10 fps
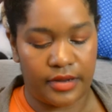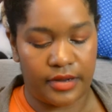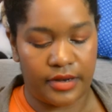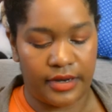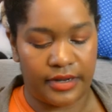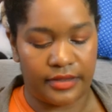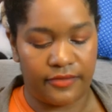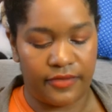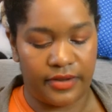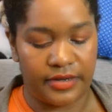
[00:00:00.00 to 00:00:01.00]
and like the
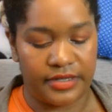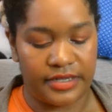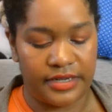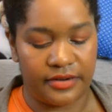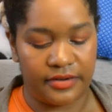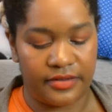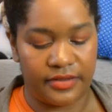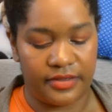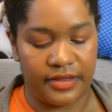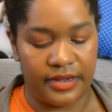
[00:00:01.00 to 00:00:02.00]
volunteer
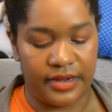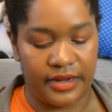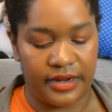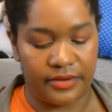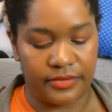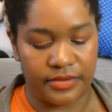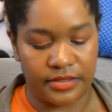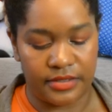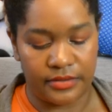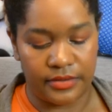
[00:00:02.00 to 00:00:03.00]
thingy I was
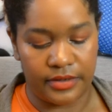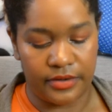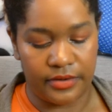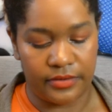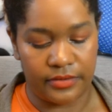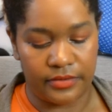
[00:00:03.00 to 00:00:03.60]
doing. Oh.